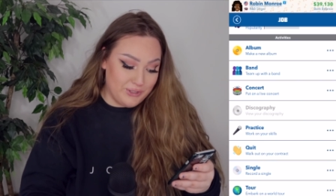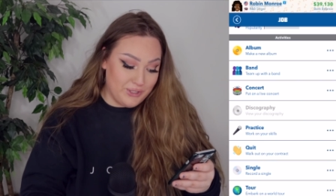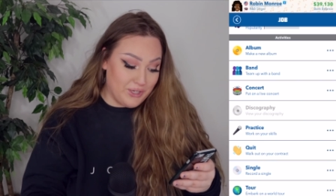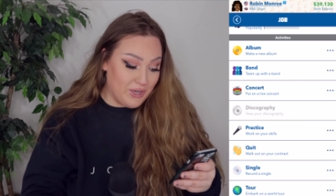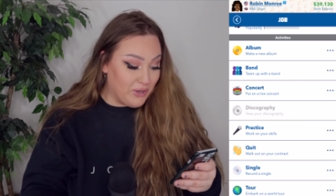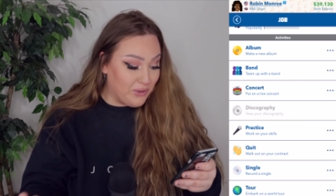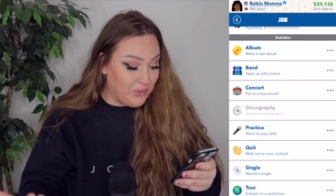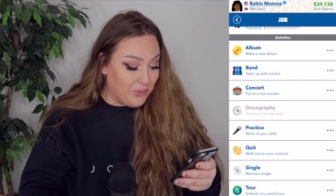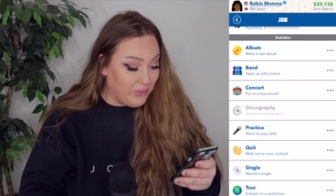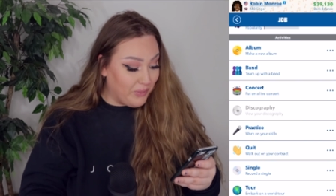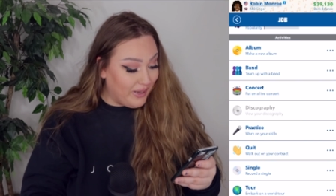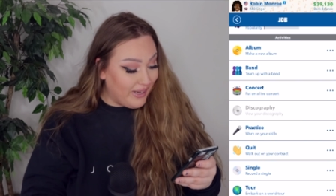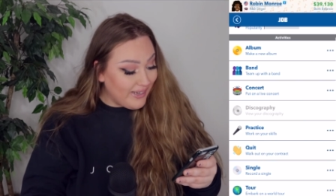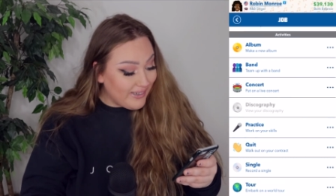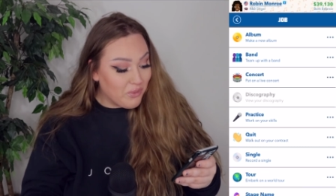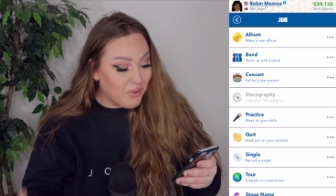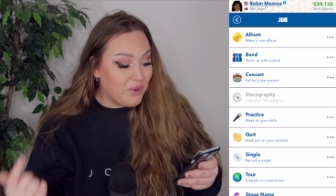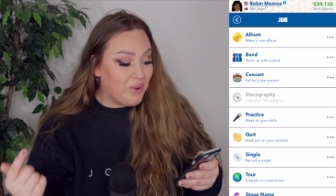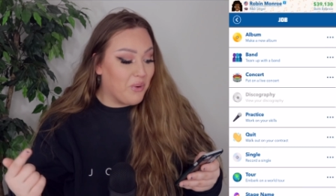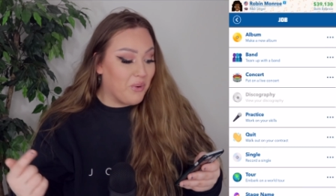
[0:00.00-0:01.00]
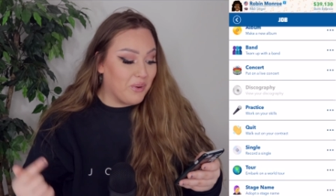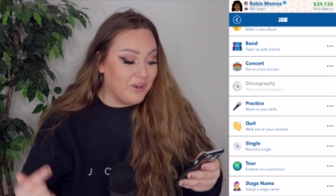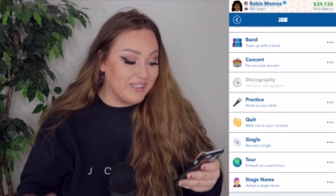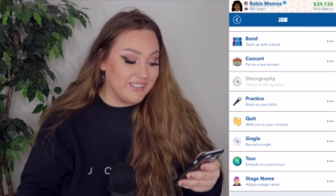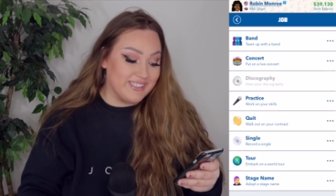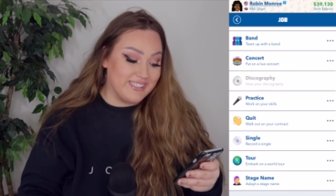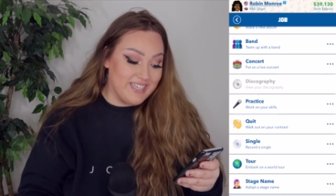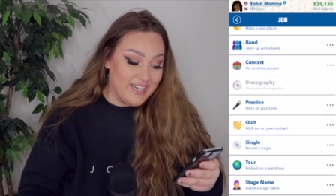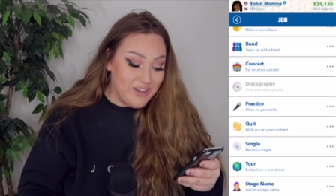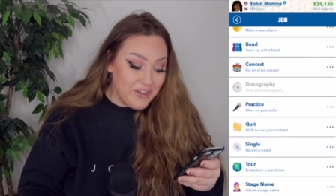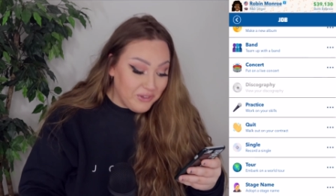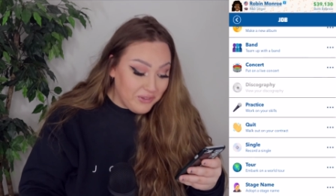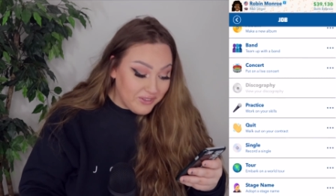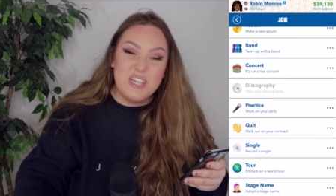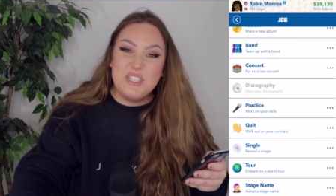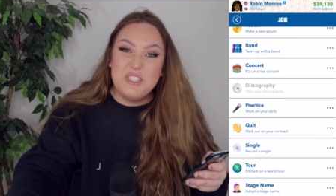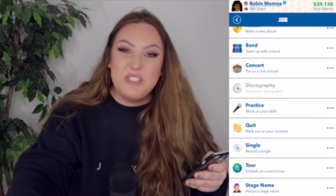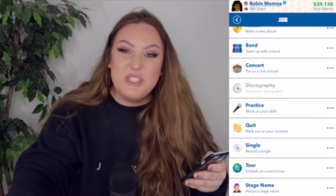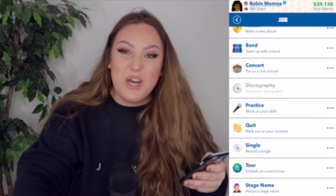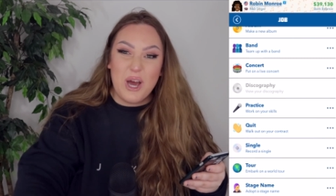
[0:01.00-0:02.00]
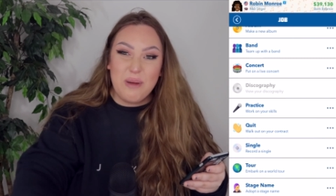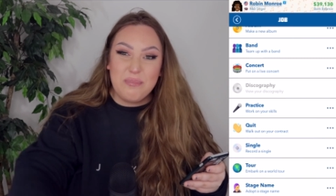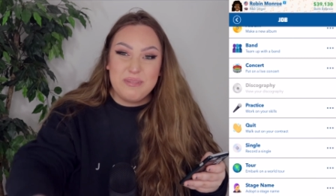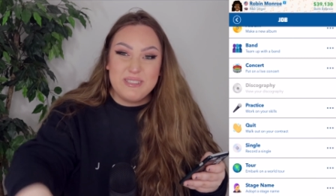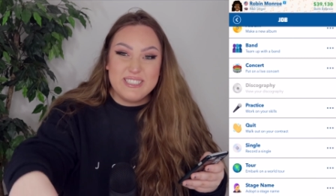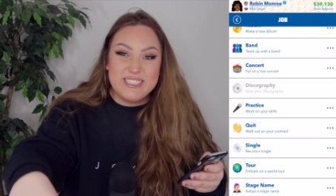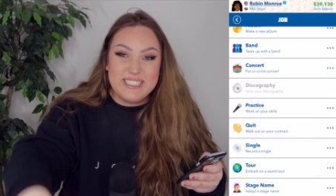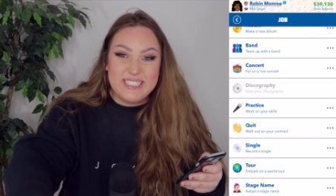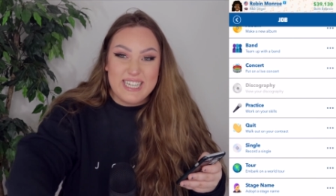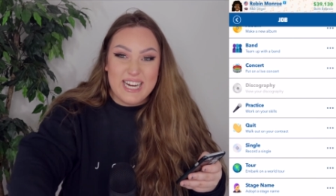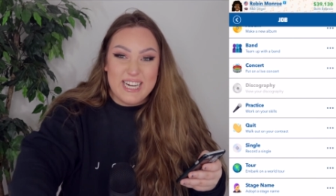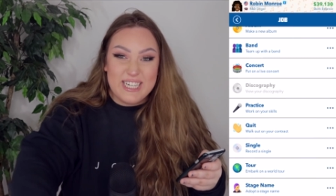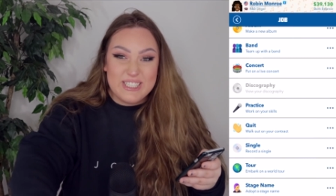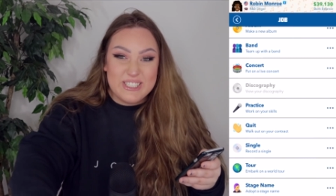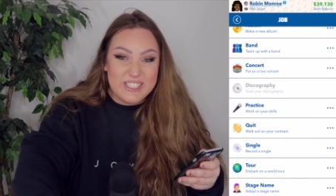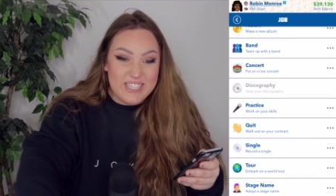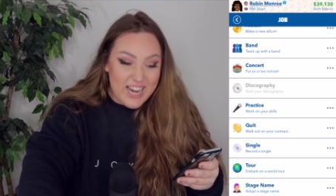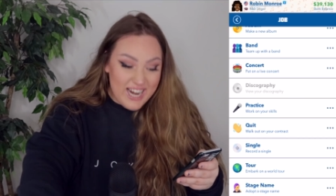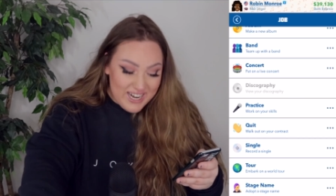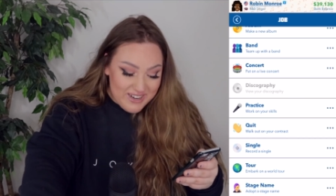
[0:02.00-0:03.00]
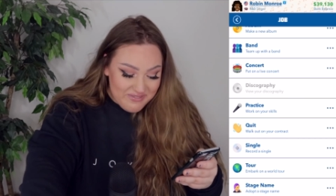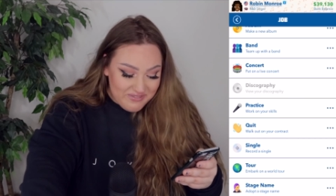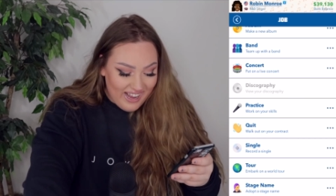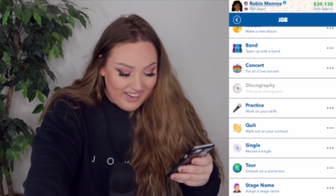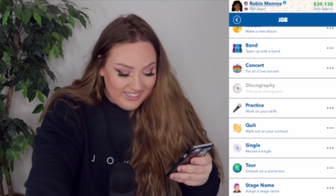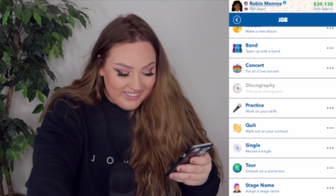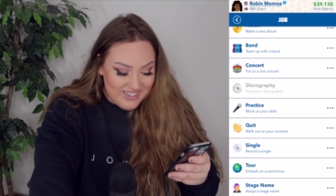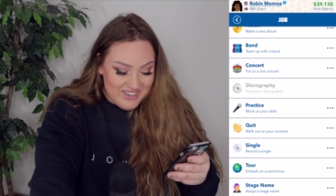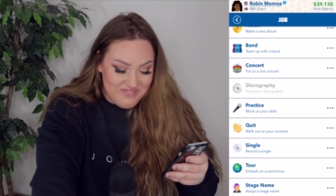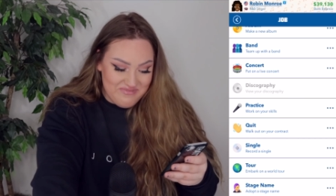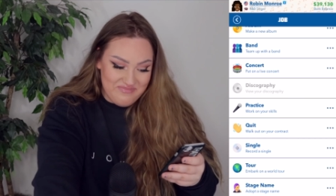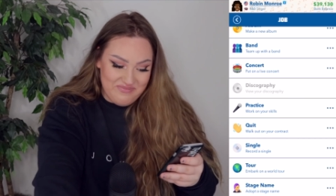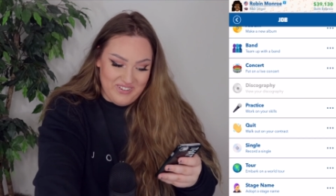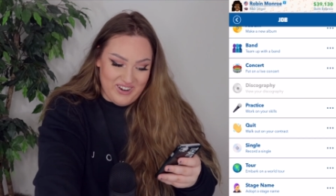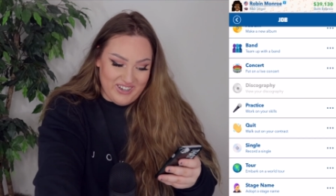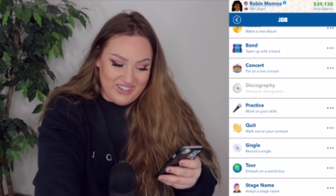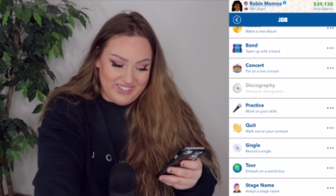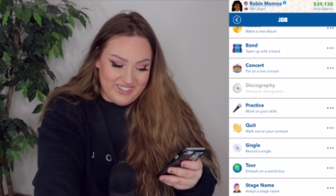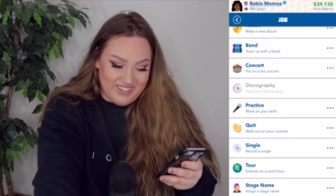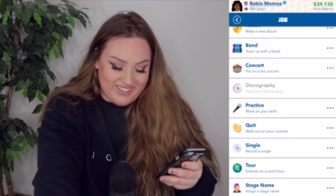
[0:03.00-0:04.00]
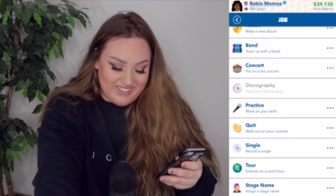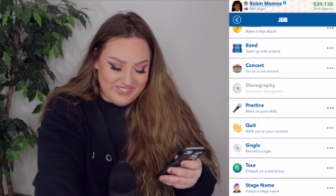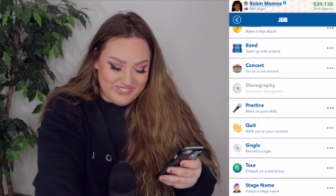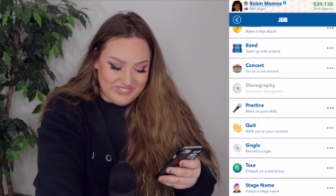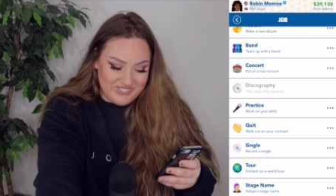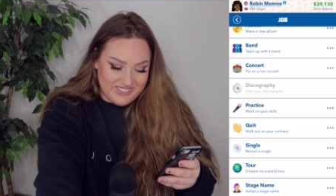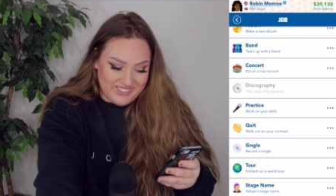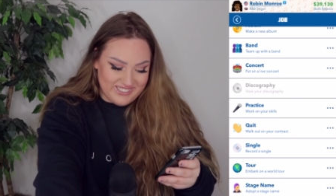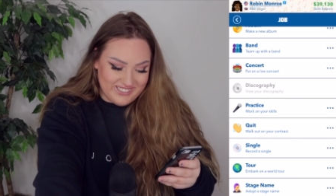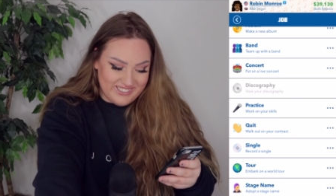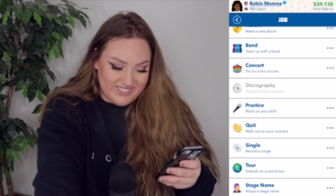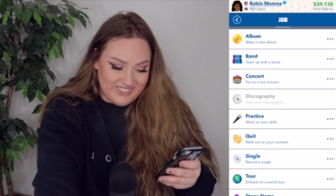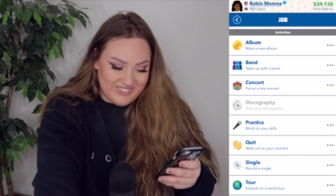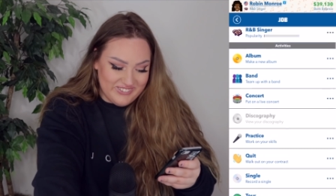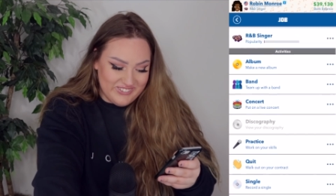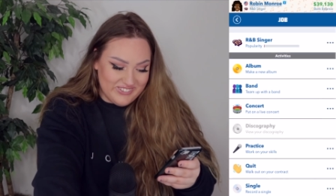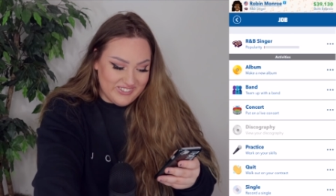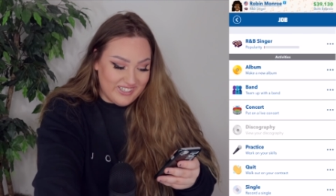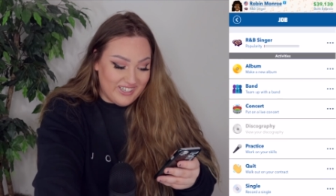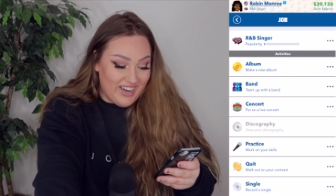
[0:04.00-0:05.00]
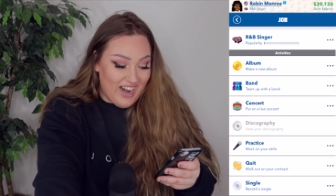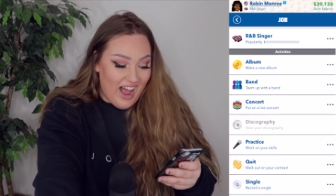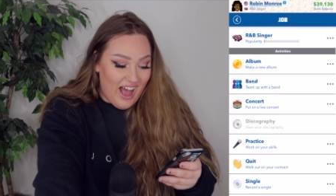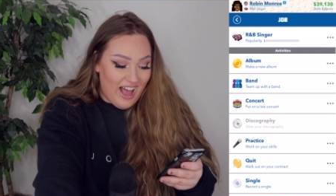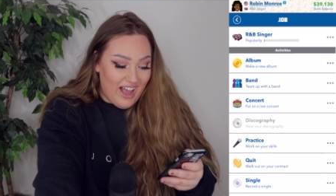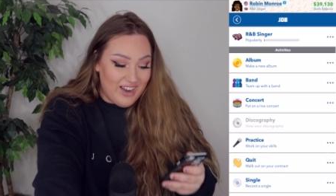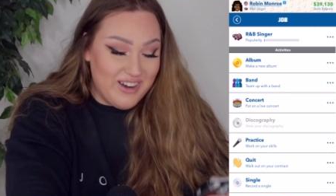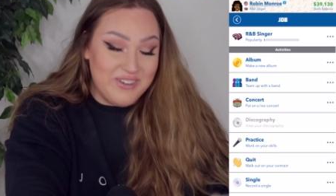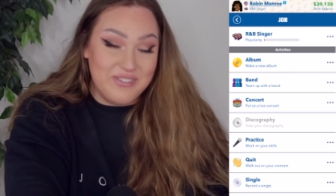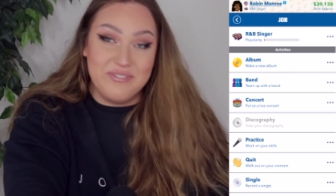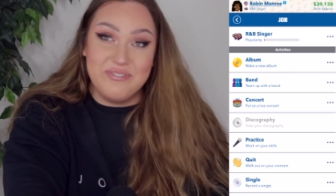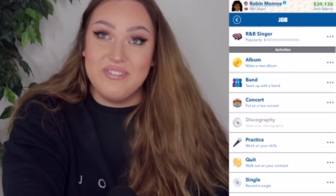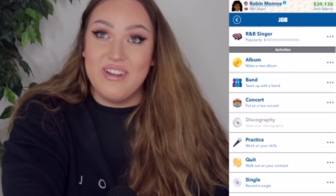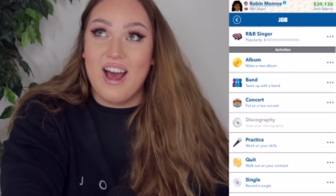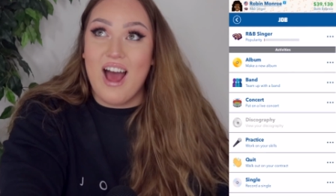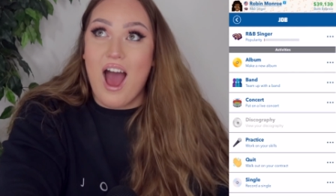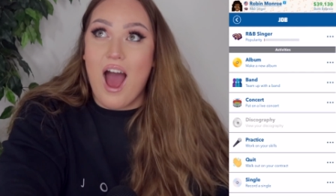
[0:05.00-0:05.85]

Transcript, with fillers: You can quit, record a single, adopt a stage name, and embark on a world tour. I don't